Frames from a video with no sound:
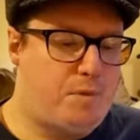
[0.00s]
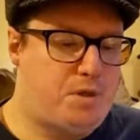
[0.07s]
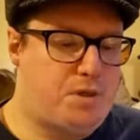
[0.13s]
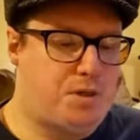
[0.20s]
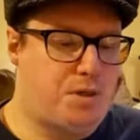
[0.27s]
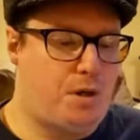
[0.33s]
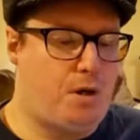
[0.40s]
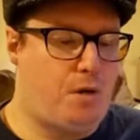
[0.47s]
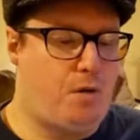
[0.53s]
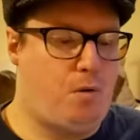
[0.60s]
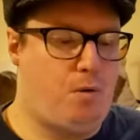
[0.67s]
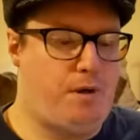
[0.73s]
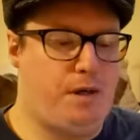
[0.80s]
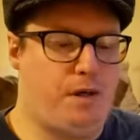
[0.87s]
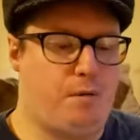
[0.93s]

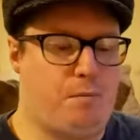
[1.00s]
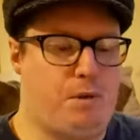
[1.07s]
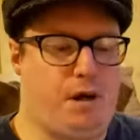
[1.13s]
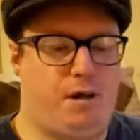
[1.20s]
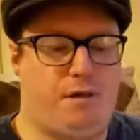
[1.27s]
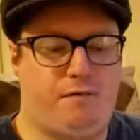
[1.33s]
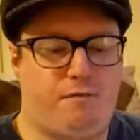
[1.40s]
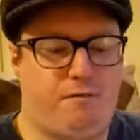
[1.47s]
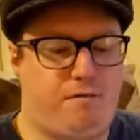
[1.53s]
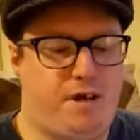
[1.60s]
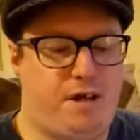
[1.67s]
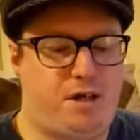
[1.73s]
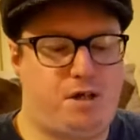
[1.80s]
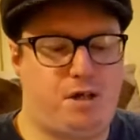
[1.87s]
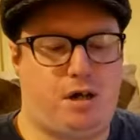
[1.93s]
So you can put it on the
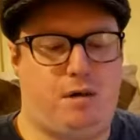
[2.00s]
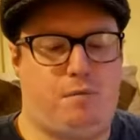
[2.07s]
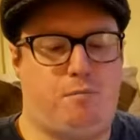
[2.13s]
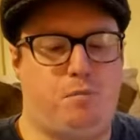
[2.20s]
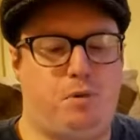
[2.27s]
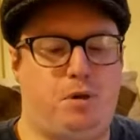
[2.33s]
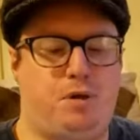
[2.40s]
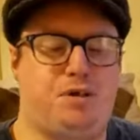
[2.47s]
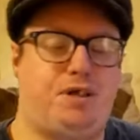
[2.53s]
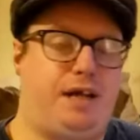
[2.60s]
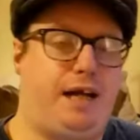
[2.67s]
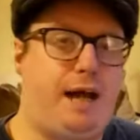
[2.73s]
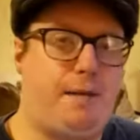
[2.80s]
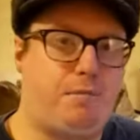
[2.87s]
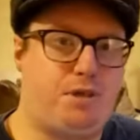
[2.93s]
fridge, on books,
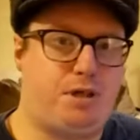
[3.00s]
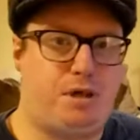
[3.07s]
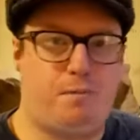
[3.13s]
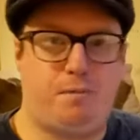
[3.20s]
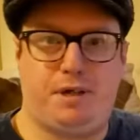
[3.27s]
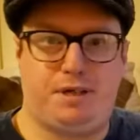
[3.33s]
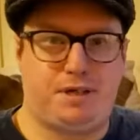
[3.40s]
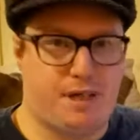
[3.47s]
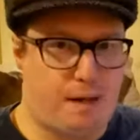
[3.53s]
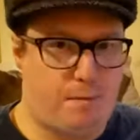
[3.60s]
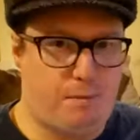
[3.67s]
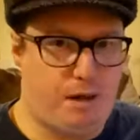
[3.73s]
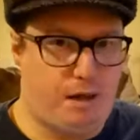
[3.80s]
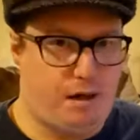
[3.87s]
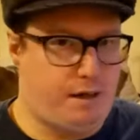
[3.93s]
your laptop, your
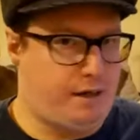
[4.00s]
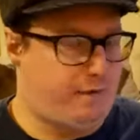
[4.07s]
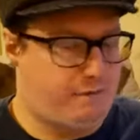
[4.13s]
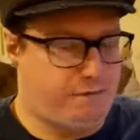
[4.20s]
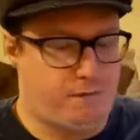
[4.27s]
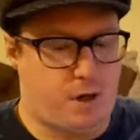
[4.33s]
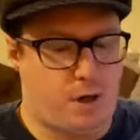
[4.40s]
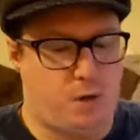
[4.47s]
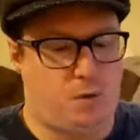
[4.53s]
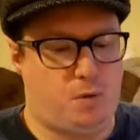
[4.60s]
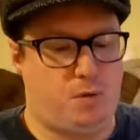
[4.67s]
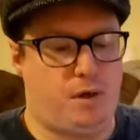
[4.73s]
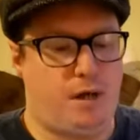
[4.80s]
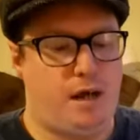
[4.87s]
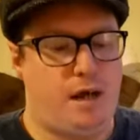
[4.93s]
tablet, on your
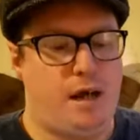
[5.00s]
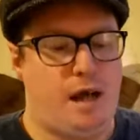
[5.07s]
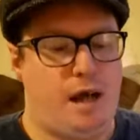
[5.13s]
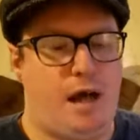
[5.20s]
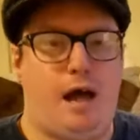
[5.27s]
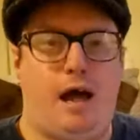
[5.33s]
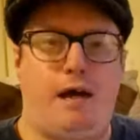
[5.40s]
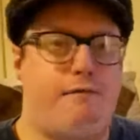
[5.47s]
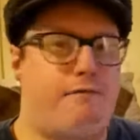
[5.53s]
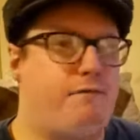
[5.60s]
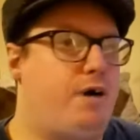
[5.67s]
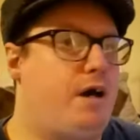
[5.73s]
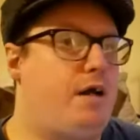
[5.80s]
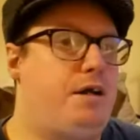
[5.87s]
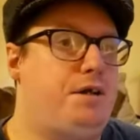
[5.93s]
phone,
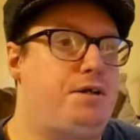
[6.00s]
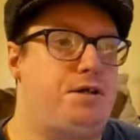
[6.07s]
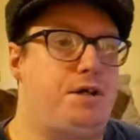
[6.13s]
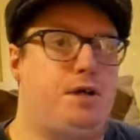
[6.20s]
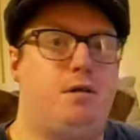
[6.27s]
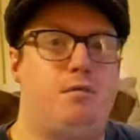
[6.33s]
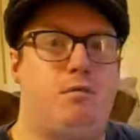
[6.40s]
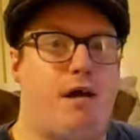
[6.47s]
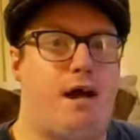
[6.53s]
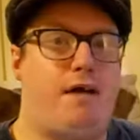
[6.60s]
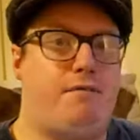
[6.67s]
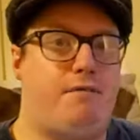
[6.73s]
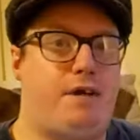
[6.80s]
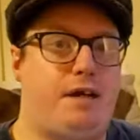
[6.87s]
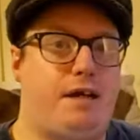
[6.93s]
furniture,
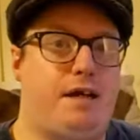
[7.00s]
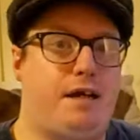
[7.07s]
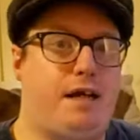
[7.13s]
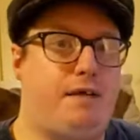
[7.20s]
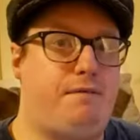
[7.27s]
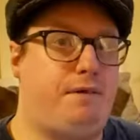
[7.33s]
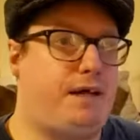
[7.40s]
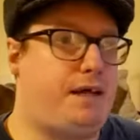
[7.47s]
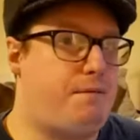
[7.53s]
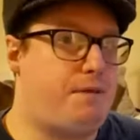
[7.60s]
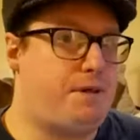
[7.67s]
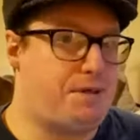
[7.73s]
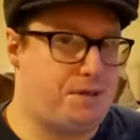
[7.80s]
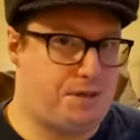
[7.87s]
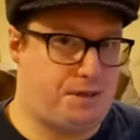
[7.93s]
wherever. You can even
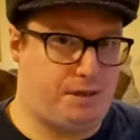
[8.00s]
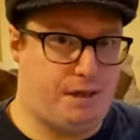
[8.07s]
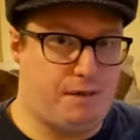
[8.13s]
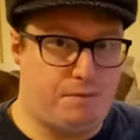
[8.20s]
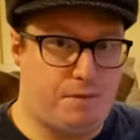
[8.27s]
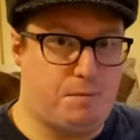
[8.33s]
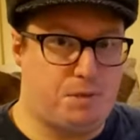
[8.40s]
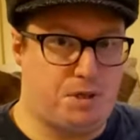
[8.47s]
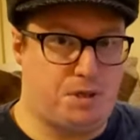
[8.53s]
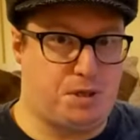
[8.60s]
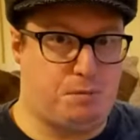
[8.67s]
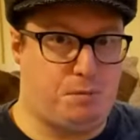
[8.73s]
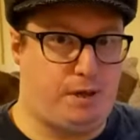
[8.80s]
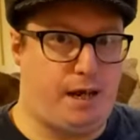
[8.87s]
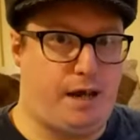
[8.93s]
give them to
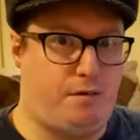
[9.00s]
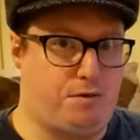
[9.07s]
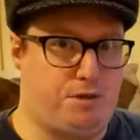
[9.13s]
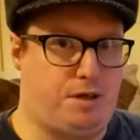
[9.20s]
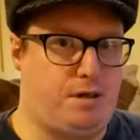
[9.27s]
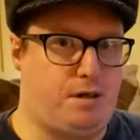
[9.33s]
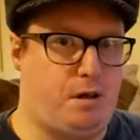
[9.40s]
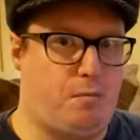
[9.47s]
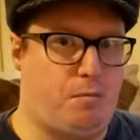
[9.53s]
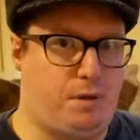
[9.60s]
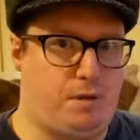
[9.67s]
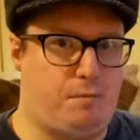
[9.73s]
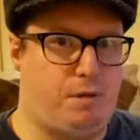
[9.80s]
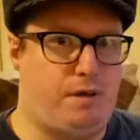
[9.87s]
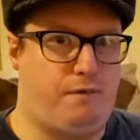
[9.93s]
someone else. I don't know,
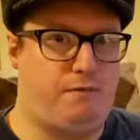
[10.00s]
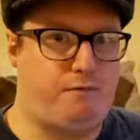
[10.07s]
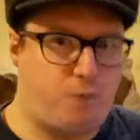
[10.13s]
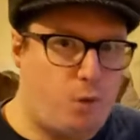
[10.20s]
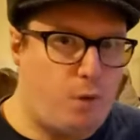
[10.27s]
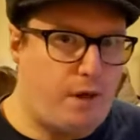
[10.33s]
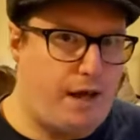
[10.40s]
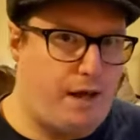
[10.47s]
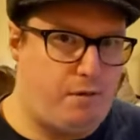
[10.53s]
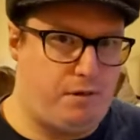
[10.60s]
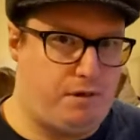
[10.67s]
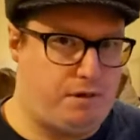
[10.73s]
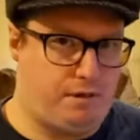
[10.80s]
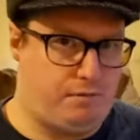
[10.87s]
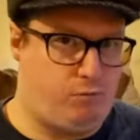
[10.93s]
put them on the forehead
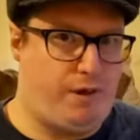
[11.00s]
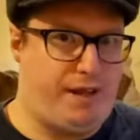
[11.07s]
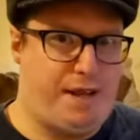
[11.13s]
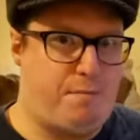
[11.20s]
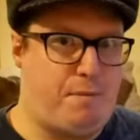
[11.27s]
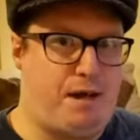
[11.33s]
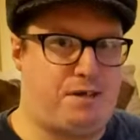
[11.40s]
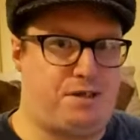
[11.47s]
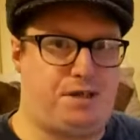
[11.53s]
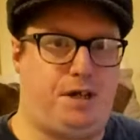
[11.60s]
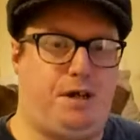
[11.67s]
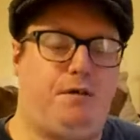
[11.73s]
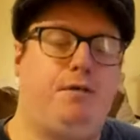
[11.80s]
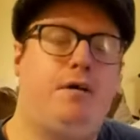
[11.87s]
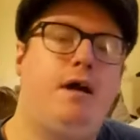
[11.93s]
when they pass
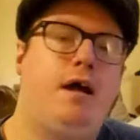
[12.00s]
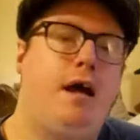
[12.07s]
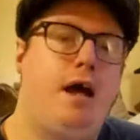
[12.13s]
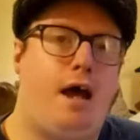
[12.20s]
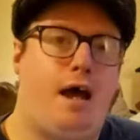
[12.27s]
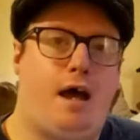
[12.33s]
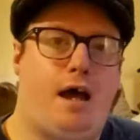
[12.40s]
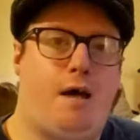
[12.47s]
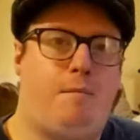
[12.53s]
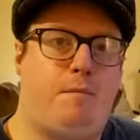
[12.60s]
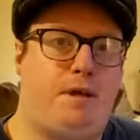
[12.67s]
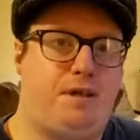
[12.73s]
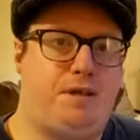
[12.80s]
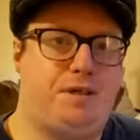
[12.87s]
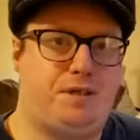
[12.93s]
you.
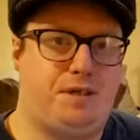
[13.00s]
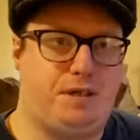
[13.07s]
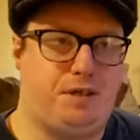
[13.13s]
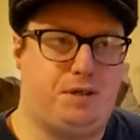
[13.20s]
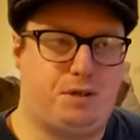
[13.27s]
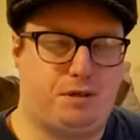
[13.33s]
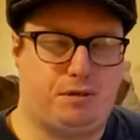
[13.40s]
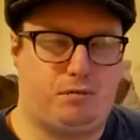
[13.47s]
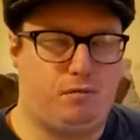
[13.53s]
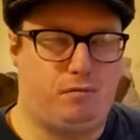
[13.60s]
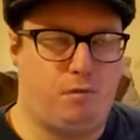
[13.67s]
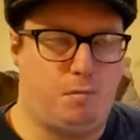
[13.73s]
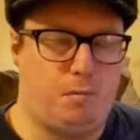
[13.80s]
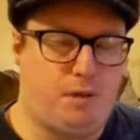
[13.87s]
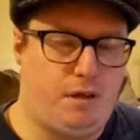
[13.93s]
There's this
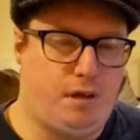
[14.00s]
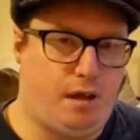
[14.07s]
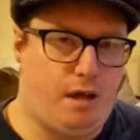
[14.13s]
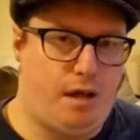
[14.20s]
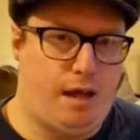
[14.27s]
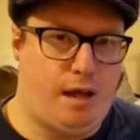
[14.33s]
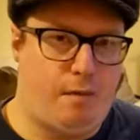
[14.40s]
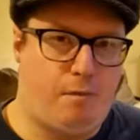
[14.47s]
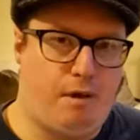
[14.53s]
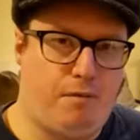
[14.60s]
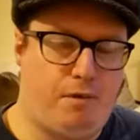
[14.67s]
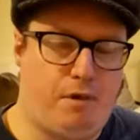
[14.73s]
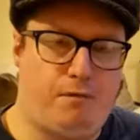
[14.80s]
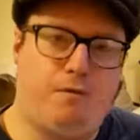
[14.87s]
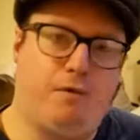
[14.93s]
woman that
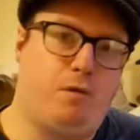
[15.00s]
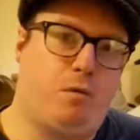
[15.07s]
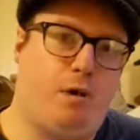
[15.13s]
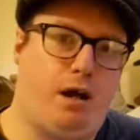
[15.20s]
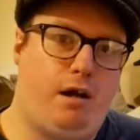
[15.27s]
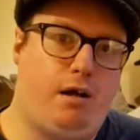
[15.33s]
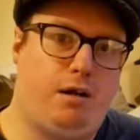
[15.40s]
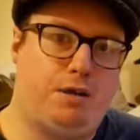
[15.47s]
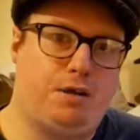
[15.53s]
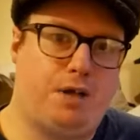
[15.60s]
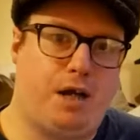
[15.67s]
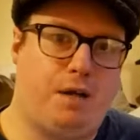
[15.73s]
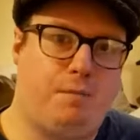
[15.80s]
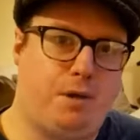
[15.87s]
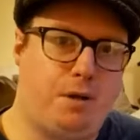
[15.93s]
I've known for quite a long
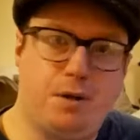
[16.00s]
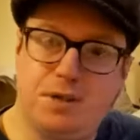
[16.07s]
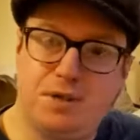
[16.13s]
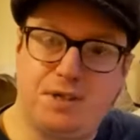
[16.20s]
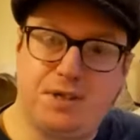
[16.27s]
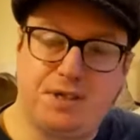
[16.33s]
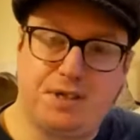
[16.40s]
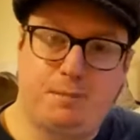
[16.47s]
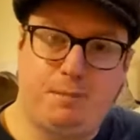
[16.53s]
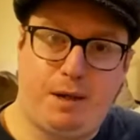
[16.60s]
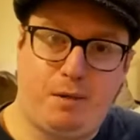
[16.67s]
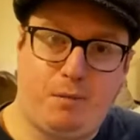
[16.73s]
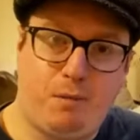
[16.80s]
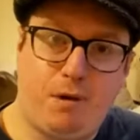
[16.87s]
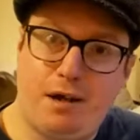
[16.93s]
time who does this to
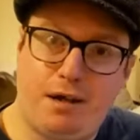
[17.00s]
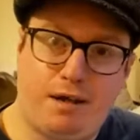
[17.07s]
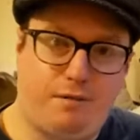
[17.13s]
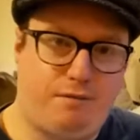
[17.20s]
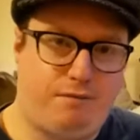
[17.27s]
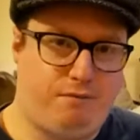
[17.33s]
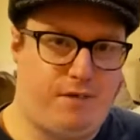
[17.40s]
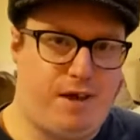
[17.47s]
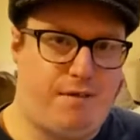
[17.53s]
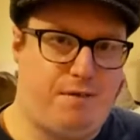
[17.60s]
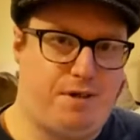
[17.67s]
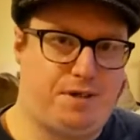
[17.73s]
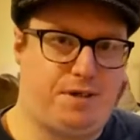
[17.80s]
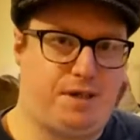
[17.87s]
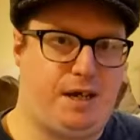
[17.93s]
me at work
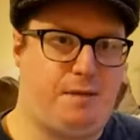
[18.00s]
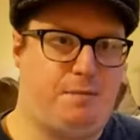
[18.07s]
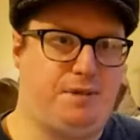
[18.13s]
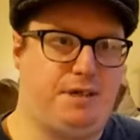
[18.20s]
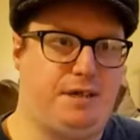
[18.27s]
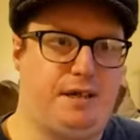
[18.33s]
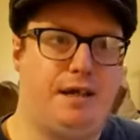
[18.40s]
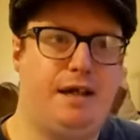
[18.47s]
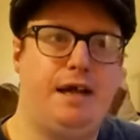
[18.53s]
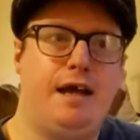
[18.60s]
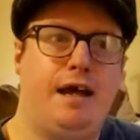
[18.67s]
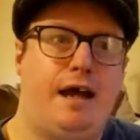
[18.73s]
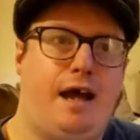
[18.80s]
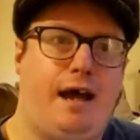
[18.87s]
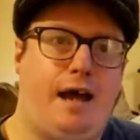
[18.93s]
various times, and
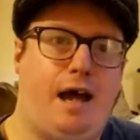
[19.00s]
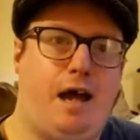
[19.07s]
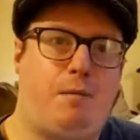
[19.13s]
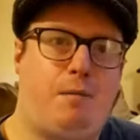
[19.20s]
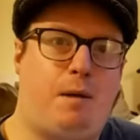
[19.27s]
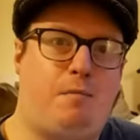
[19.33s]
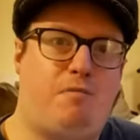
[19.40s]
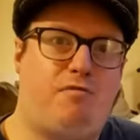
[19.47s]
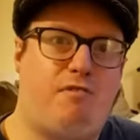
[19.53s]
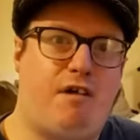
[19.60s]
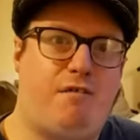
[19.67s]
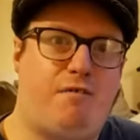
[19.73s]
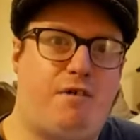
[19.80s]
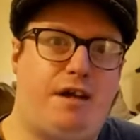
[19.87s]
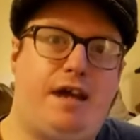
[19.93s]
I'm
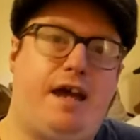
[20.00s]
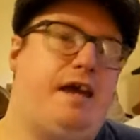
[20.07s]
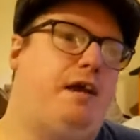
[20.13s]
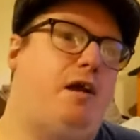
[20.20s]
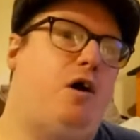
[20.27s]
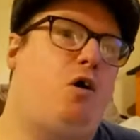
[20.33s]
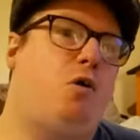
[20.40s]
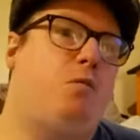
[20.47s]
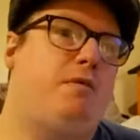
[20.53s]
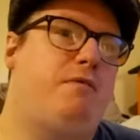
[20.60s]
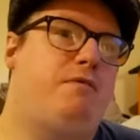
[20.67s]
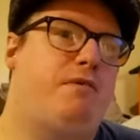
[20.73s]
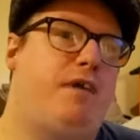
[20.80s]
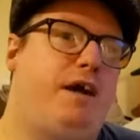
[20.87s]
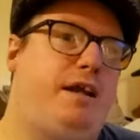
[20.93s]
forever getting home
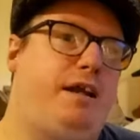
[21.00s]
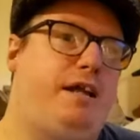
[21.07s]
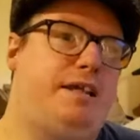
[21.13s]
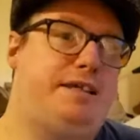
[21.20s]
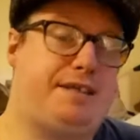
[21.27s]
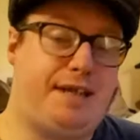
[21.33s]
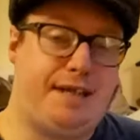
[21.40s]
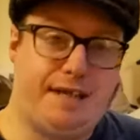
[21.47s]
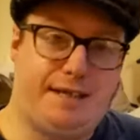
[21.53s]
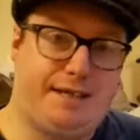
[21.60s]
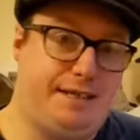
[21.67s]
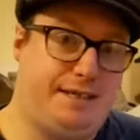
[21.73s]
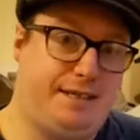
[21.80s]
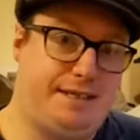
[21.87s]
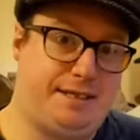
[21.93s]
and finding
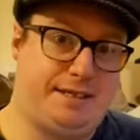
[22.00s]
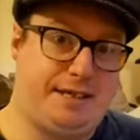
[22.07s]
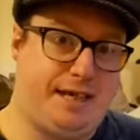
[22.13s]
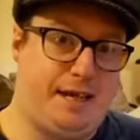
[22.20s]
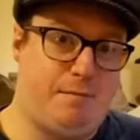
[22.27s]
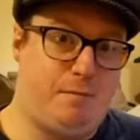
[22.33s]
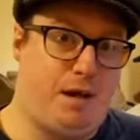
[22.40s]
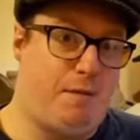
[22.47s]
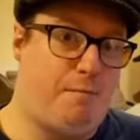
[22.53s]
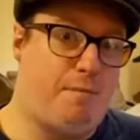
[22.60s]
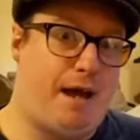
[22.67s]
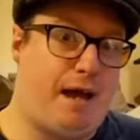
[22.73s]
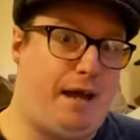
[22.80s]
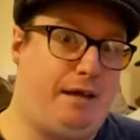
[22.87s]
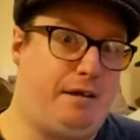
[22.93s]
stickers in my
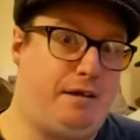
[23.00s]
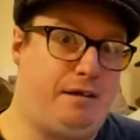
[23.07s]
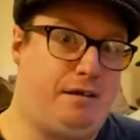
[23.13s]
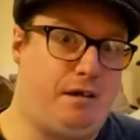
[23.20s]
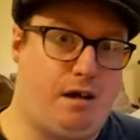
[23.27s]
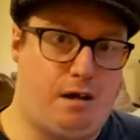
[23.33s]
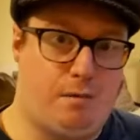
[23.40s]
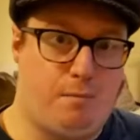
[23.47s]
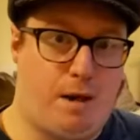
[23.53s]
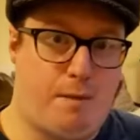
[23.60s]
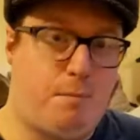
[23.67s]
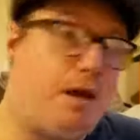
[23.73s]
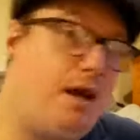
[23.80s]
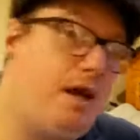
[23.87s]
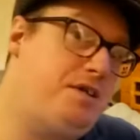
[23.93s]
bag and on
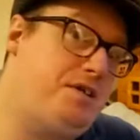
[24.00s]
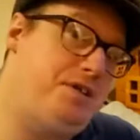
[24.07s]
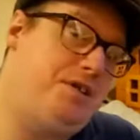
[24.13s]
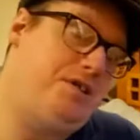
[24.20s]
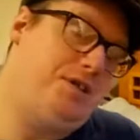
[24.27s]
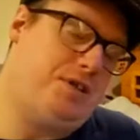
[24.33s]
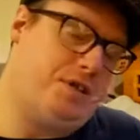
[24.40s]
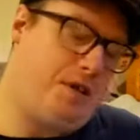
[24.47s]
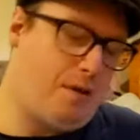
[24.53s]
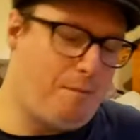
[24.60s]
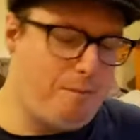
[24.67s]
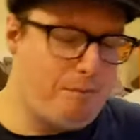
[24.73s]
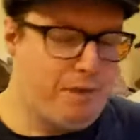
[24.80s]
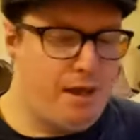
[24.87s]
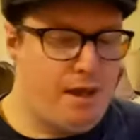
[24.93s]
my person.
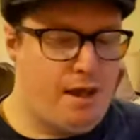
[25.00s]
So